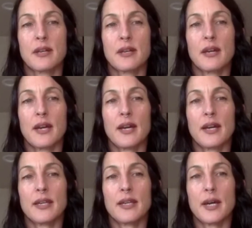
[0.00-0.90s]

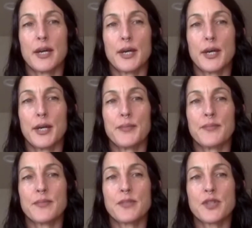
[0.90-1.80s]
and
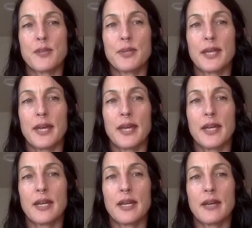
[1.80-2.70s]
jump into
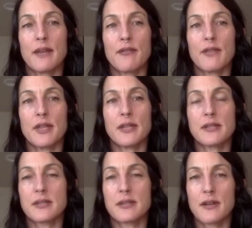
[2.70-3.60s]
any of
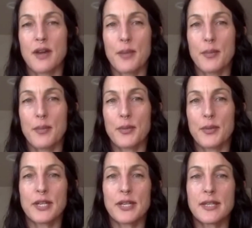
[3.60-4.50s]
these
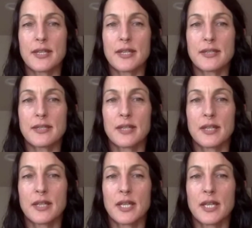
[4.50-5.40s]
opportunities.
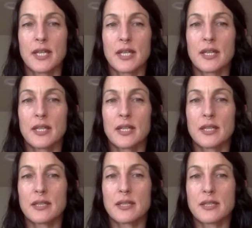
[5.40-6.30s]

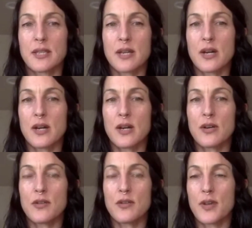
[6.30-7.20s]
This is all
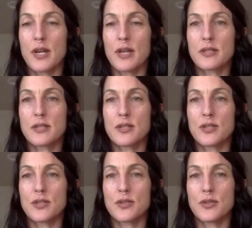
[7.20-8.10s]
for us
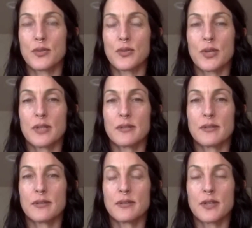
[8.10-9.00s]
to
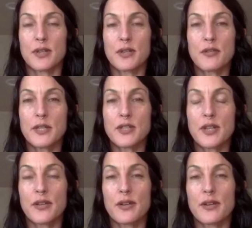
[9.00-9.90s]
learn from each
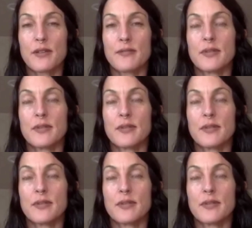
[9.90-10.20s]
other,